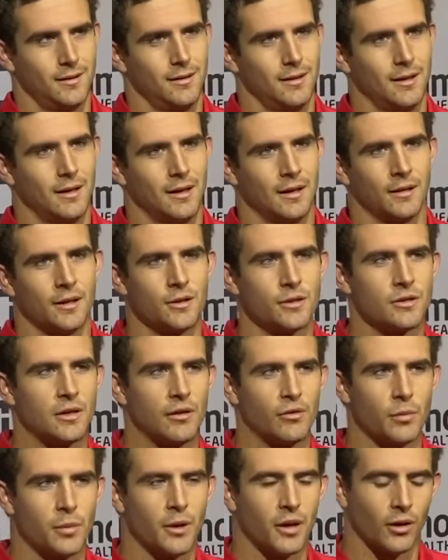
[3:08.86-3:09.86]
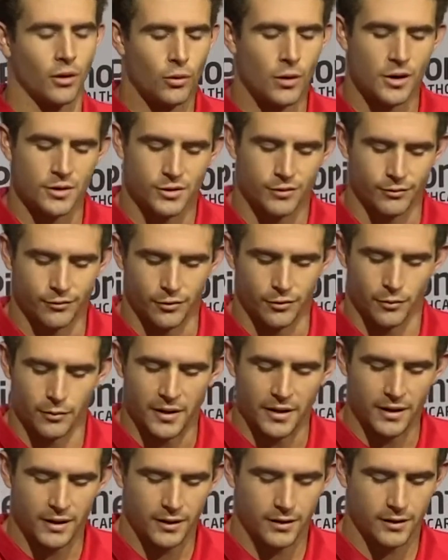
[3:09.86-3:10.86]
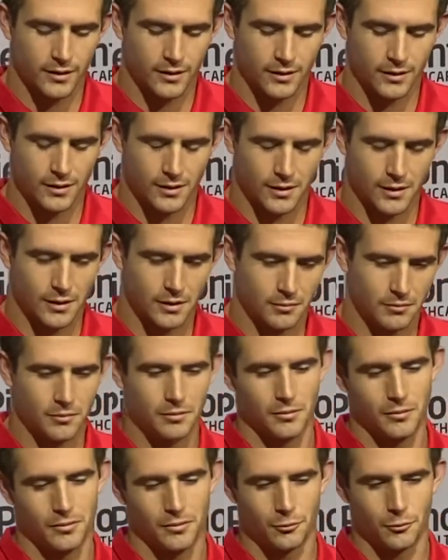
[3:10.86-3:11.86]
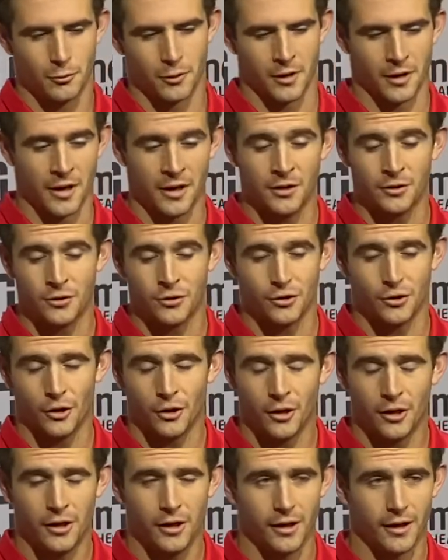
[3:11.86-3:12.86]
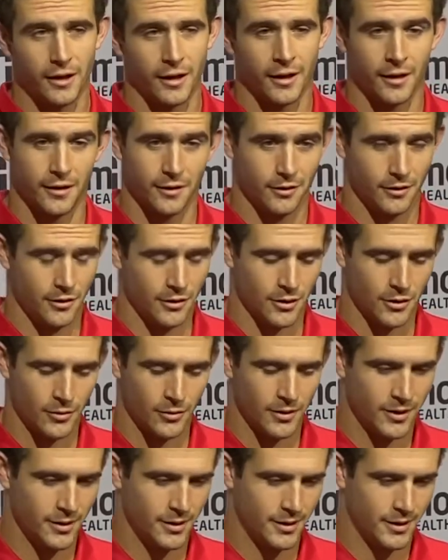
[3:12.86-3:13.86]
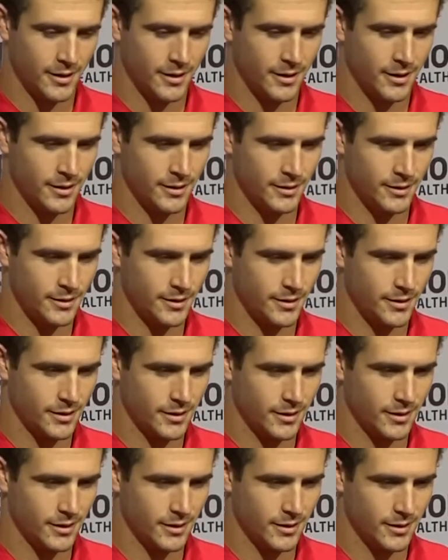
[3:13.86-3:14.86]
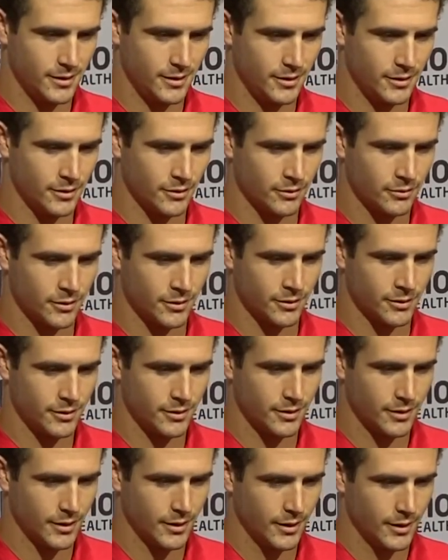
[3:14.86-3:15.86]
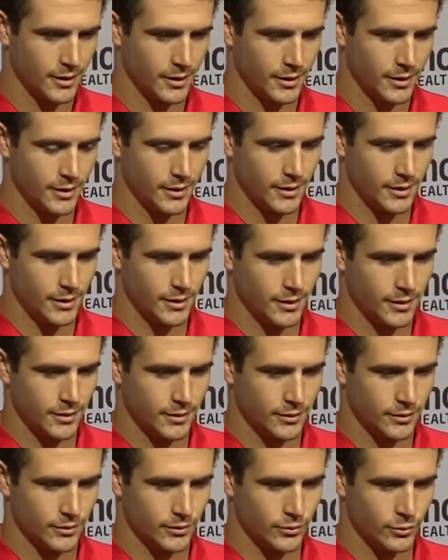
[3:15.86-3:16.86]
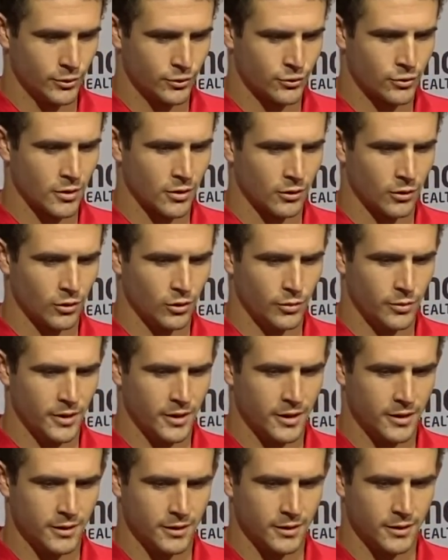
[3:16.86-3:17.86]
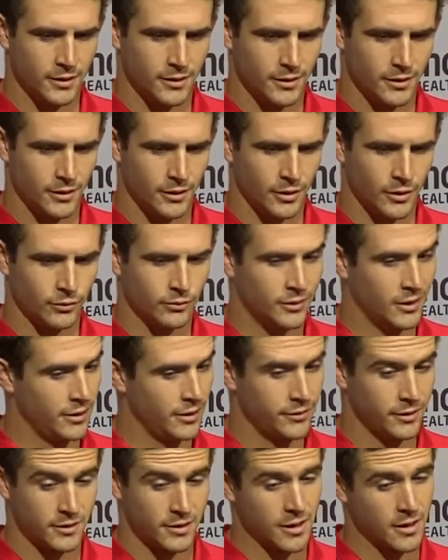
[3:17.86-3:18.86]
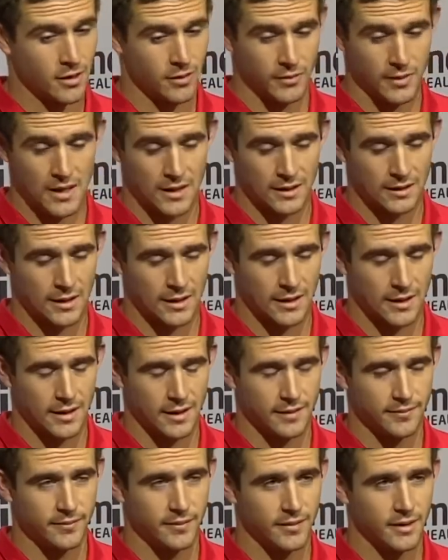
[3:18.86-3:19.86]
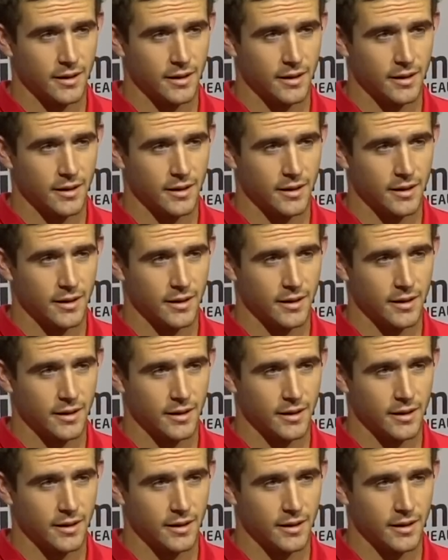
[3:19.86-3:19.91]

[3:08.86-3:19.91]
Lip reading: like, there's never been a question for me where he stood, and, you know, it is, you know, because we struggled a little bit, and, you know, defense had our back that game,